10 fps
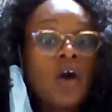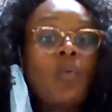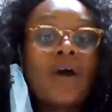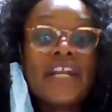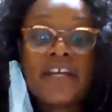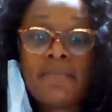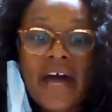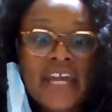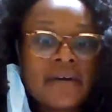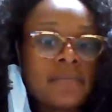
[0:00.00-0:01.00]
Juanita
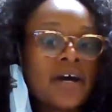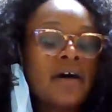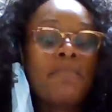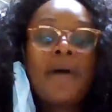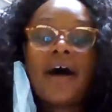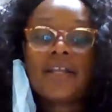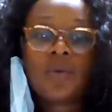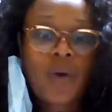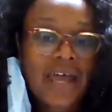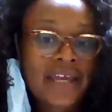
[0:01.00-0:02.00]
Bynum, Paula
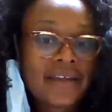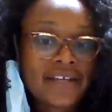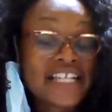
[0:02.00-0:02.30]
White,